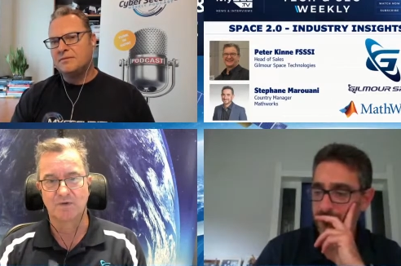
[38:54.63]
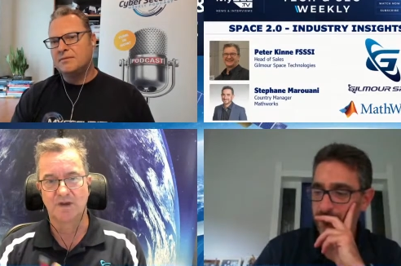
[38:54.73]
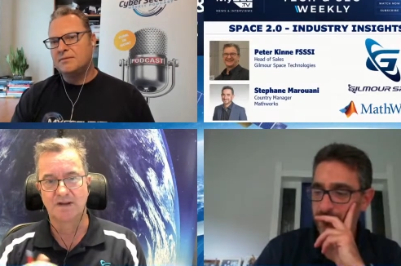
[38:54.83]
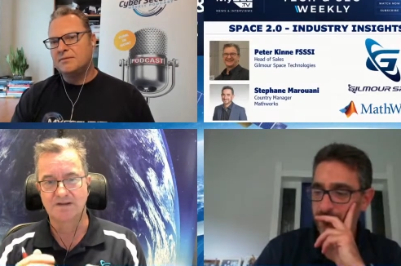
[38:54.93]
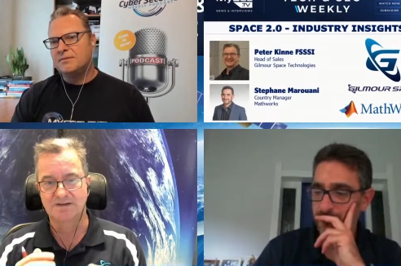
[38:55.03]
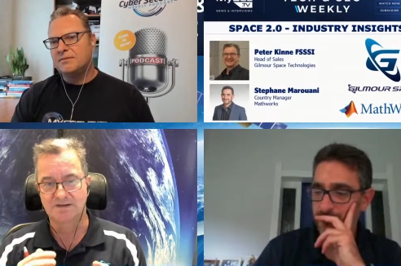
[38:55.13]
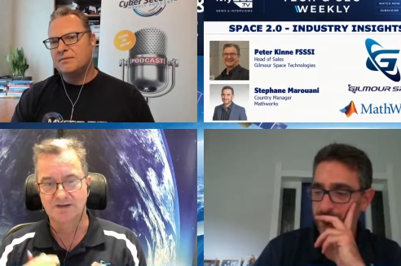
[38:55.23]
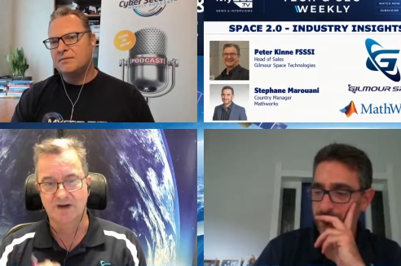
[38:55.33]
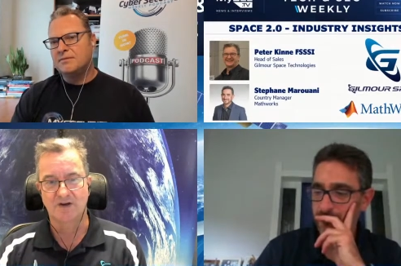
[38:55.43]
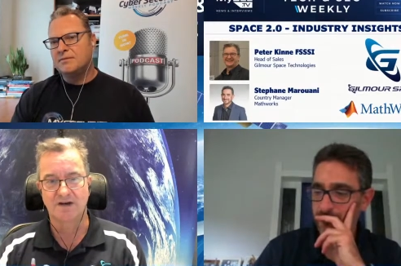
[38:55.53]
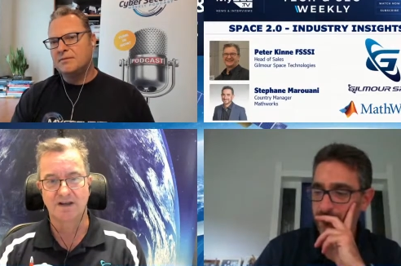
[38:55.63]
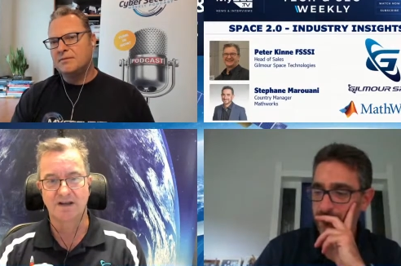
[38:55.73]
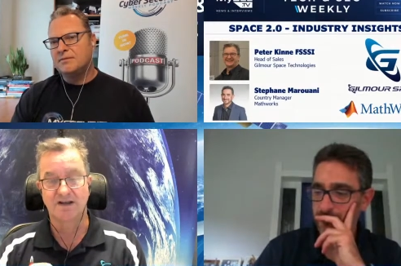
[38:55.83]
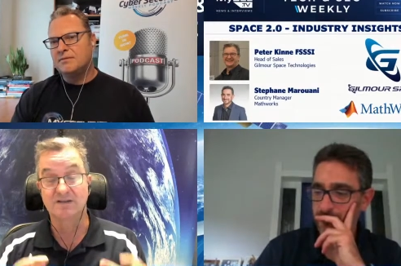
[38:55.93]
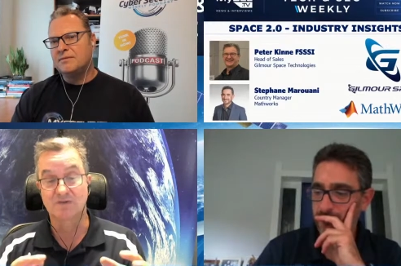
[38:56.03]
Speaker 1: it is a totally
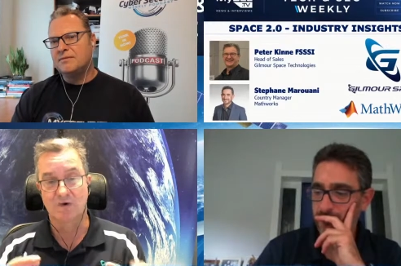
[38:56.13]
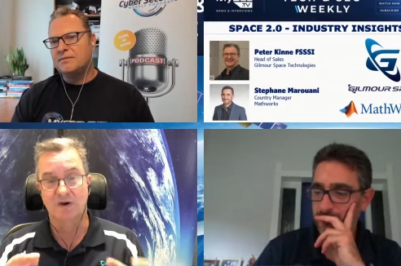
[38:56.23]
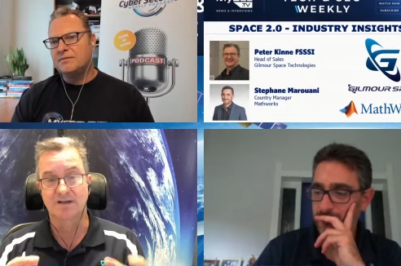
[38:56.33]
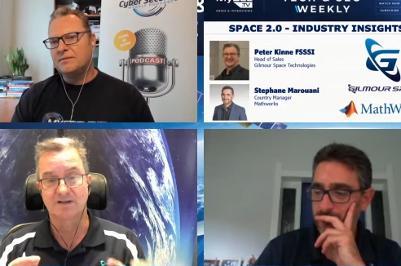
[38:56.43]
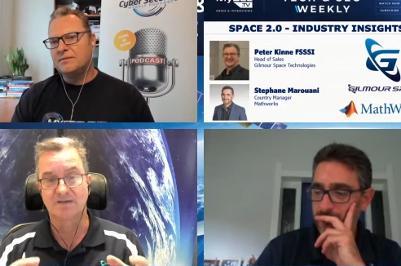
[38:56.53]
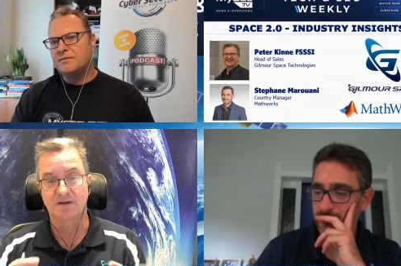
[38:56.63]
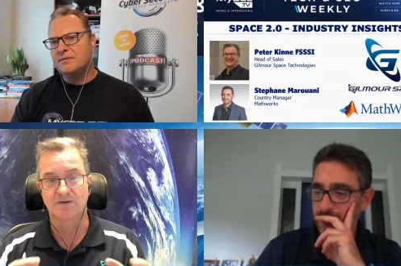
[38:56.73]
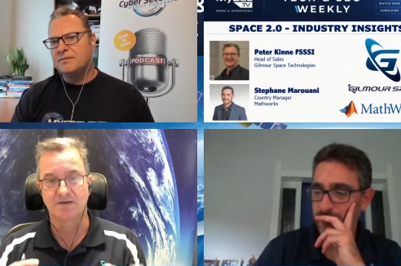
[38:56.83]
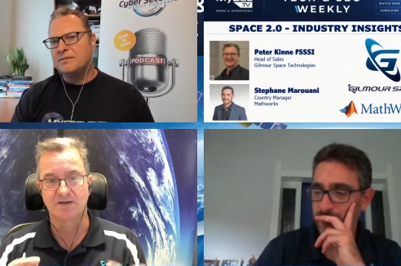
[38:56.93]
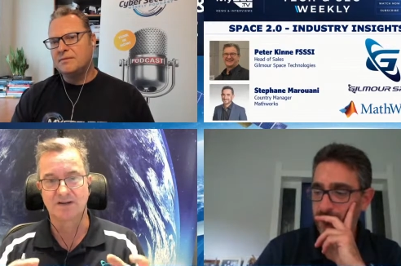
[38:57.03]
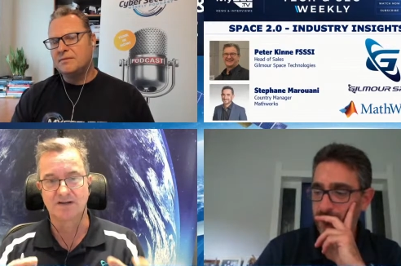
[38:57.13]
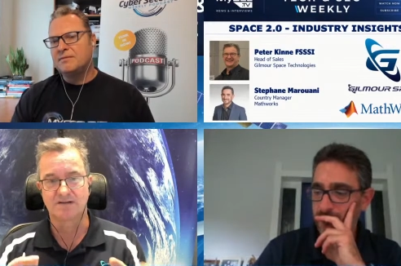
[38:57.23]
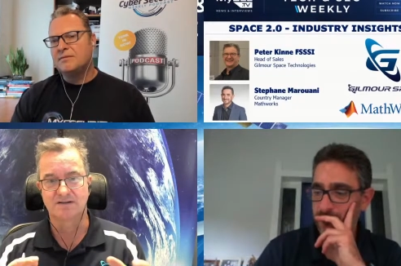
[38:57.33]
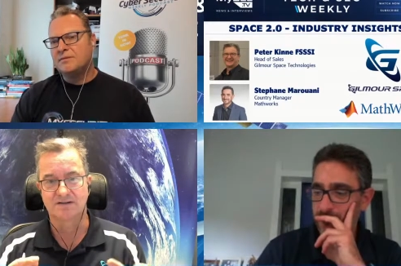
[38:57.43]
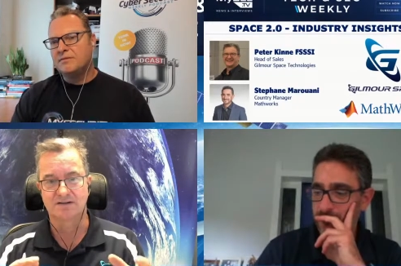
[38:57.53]
it is quite a difficult thing
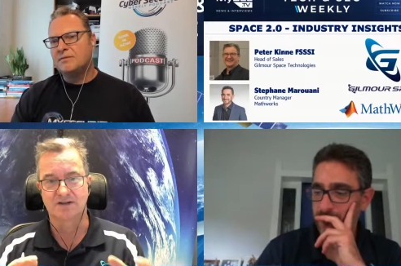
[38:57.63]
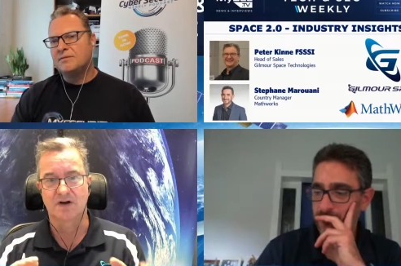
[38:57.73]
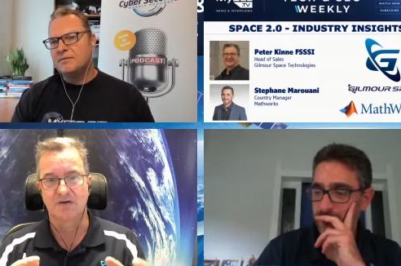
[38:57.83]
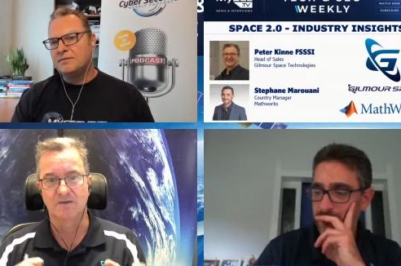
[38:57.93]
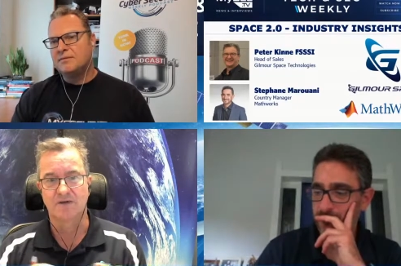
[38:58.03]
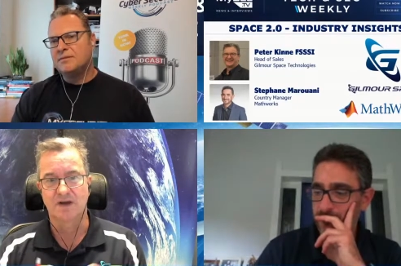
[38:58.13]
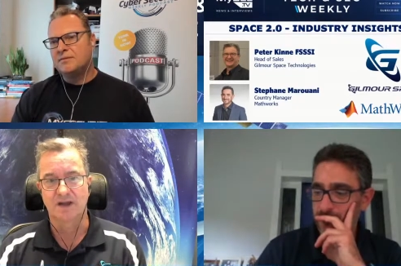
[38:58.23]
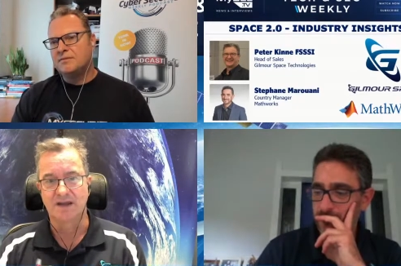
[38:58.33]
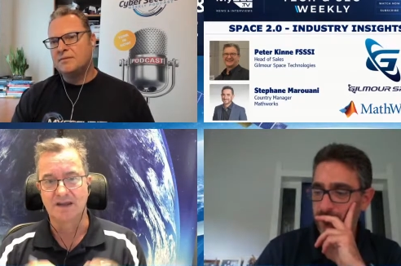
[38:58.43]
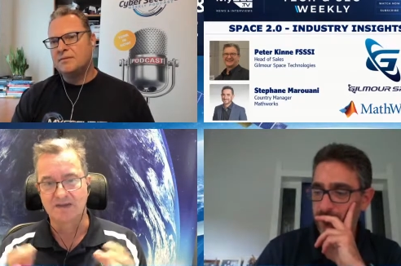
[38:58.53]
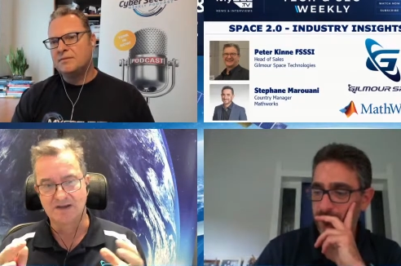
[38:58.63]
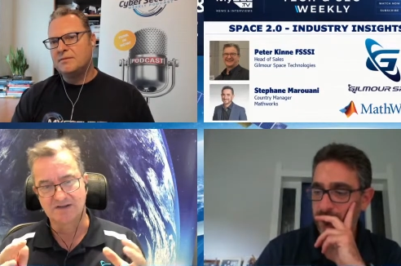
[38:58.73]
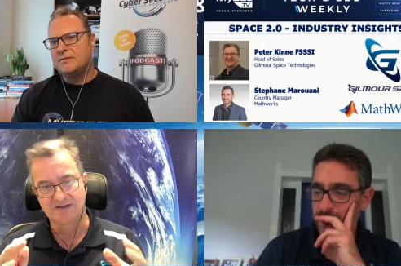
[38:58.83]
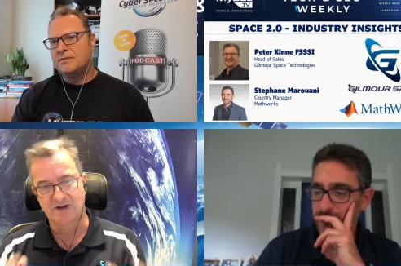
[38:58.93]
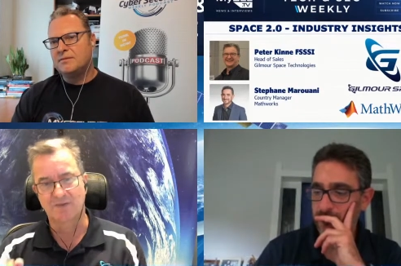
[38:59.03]
to solve yet
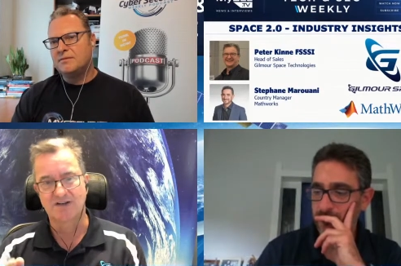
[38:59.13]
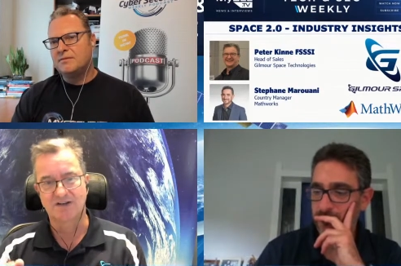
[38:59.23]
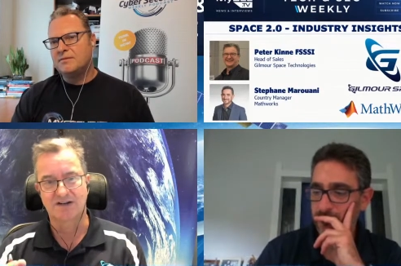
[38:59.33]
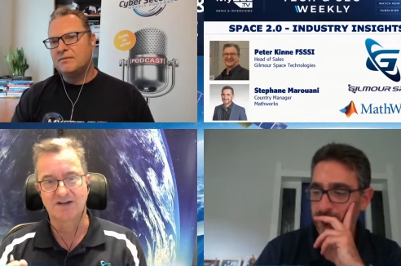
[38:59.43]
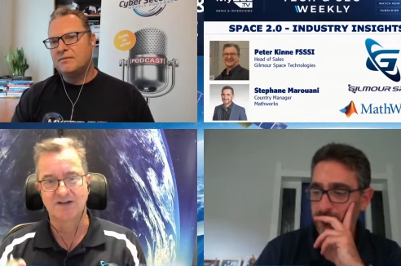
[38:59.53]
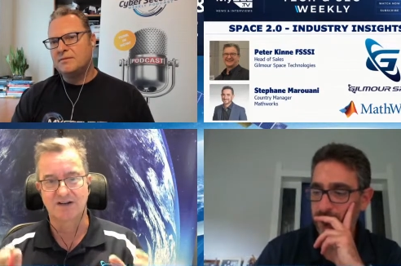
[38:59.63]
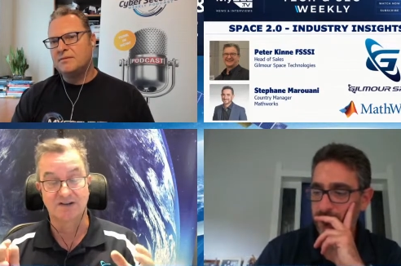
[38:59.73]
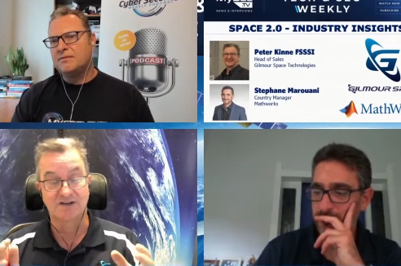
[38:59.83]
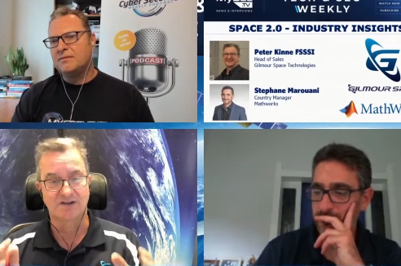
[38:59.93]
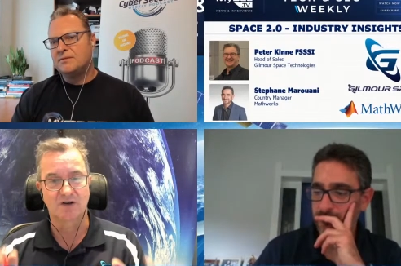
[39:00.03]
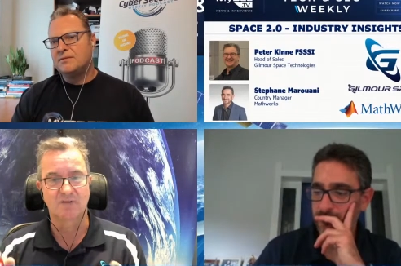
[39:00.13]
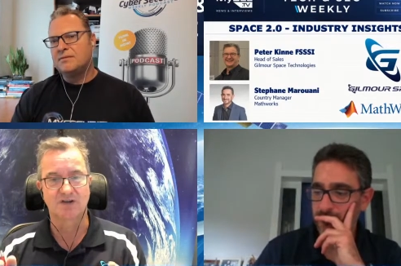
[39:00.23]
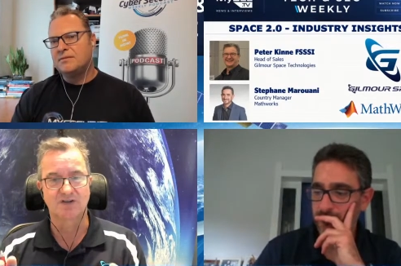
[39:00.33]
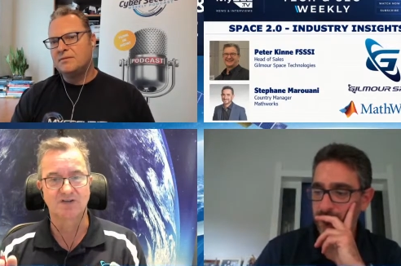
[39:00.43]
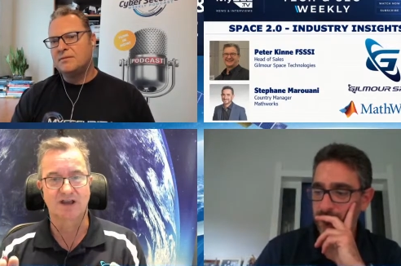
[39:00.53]
there's so much energy and there's so
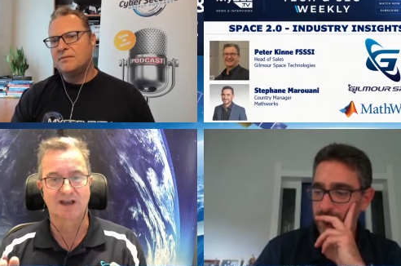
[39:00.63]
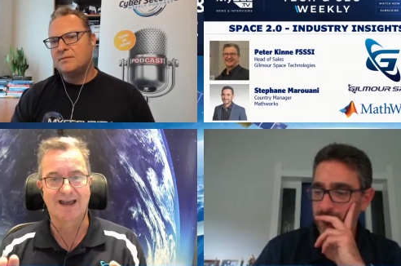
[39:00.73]
much uh,